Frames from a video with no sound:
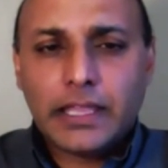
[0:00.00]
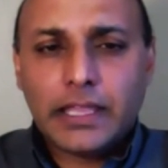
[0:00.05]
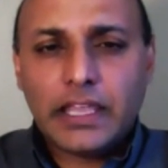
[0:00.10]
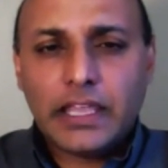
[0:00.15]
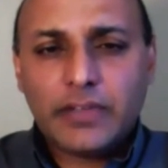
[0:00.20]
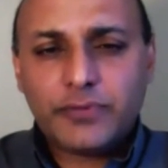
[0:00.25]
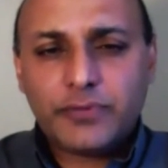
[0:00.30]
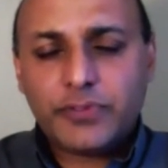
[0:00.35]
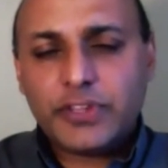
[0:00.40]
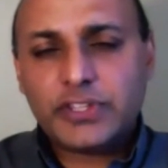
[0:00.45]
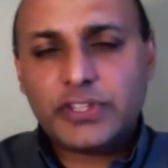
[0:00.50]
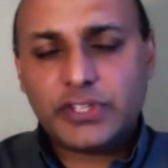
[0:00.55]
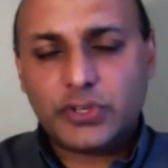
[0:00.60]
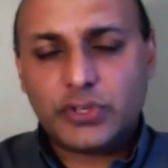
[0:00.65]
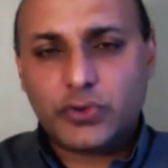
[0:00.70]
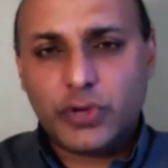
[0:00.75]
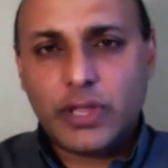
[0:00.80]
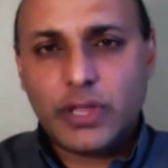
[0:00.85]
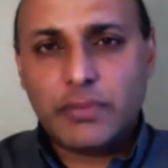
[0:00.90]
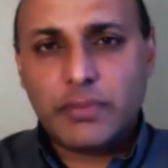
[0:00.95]
if this
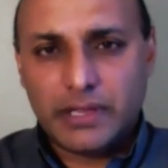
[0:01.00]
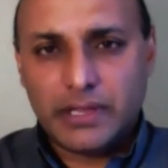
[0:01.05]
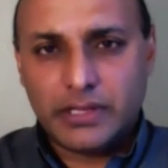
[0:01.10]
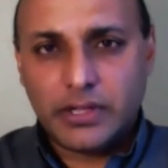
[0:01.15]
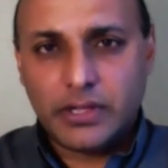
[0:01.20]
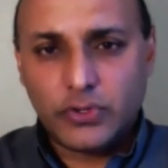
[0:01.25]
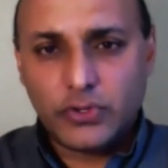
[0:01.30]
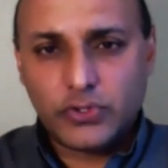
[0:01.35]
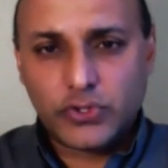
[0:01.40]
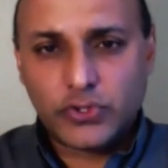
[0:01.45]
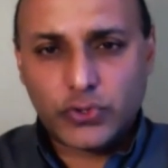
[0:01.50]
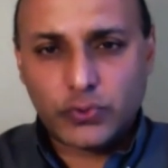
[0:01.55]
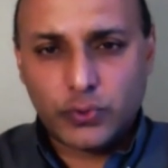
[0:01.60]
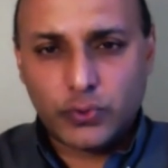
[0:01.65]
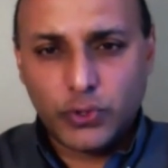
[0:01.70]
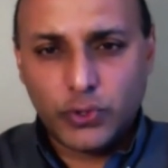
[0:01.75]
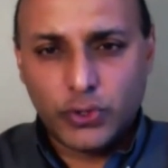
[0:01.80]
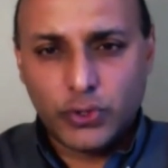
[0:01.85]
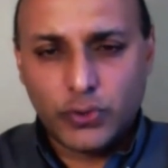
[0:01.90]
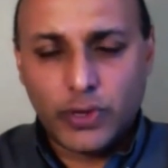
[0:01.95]
agreement goes
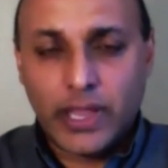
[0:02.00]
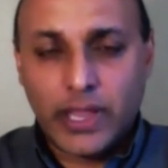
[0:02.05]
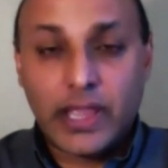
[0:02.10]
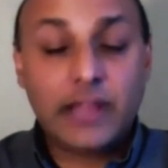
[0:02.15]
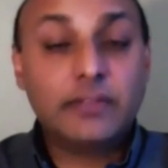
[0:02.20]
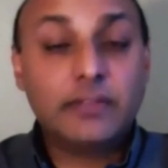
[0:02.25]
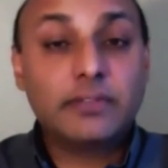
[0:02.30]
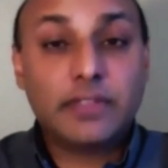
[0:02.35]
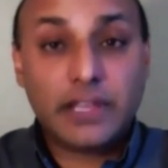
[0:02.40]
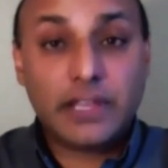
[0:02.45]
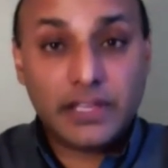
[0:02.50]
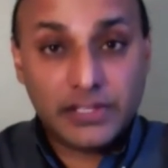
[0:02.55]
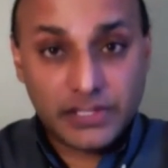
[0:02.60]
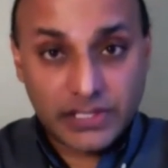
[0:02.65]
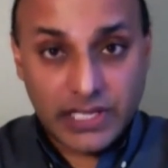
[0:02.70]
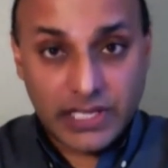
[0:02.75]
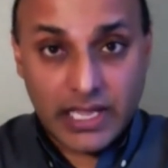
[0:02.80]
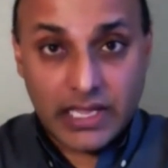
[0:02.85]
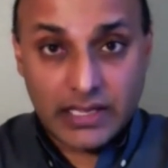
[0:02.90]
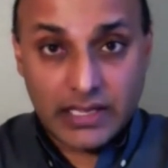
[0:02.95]
through and
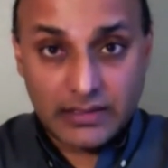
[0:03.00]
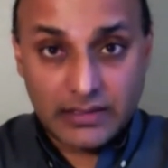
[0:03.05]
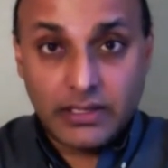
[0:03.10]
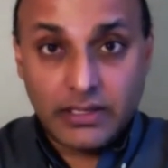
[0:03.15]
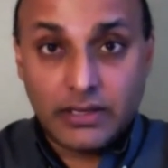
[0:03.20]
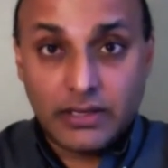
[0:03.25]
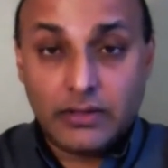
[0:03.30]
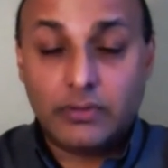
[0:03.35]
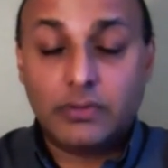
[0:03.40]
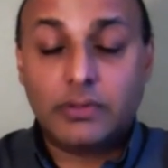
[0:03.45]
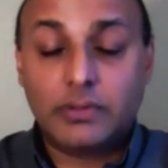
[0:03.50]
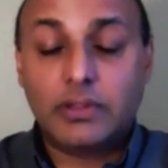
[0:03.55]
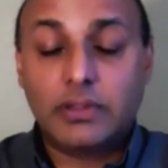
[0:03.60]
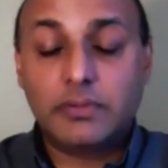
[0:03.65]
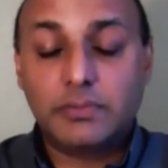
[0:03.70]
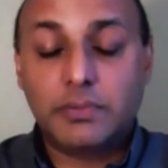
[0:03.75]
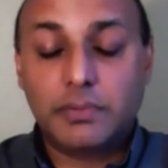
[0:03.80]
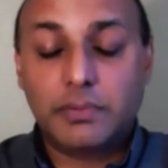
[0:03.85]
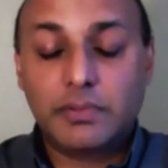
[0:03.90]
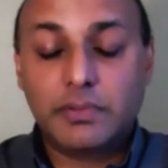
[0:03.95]
things get,
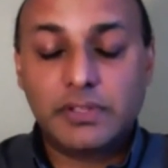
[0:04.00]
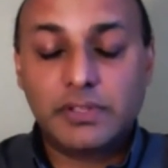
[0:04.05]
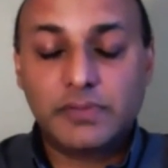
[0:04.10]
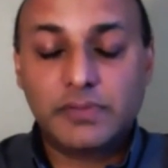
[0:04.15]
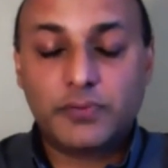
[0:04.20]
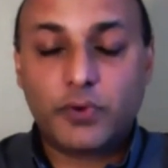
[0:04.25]
these